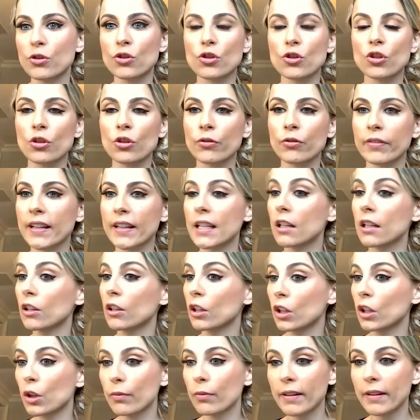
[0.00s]
Chari-
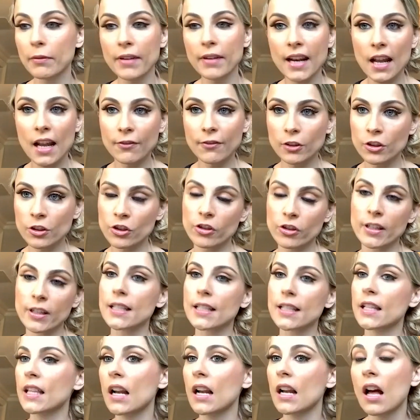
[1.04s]
Louis ran after
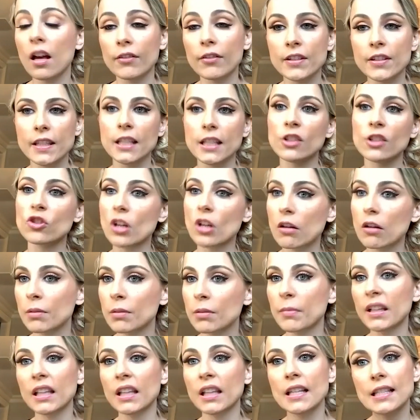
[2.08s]
Teresa, then obviously Joe
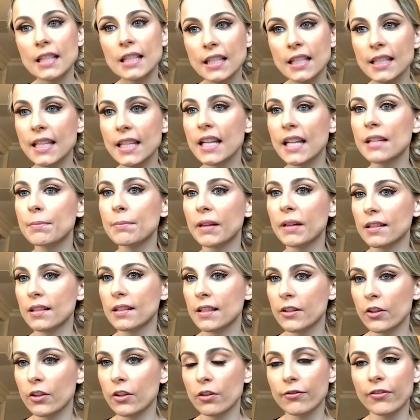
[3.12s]
and Melissa did
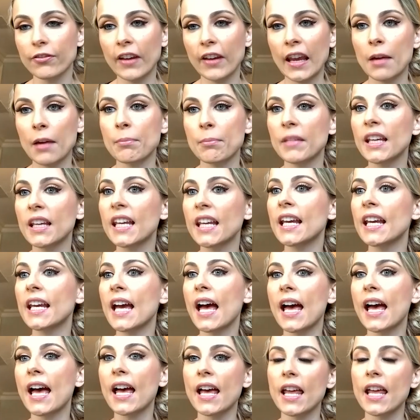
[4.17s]
because they're family.
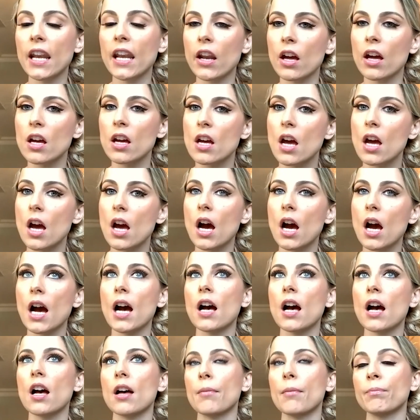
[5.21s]
And
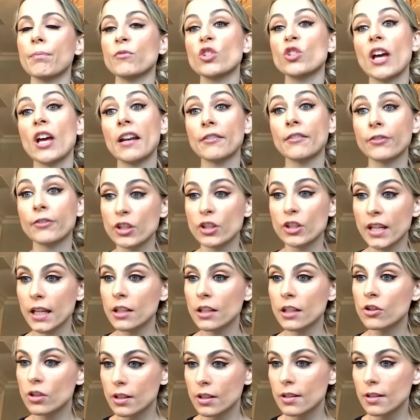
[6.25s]
Um, Jennifer
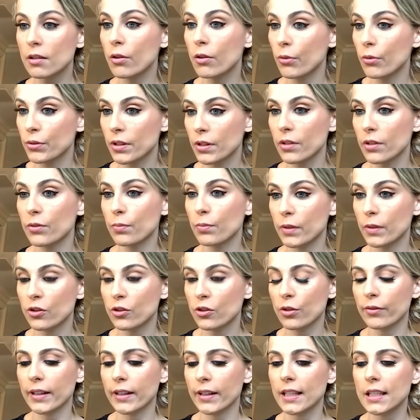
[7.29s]
did. She's closest with
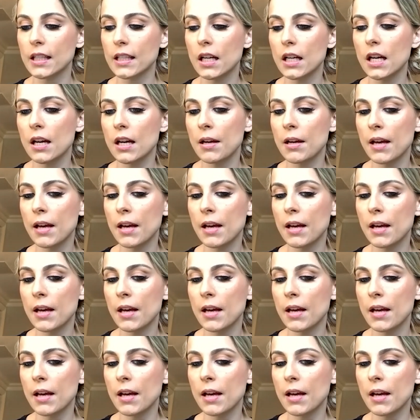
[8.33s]
Teresa.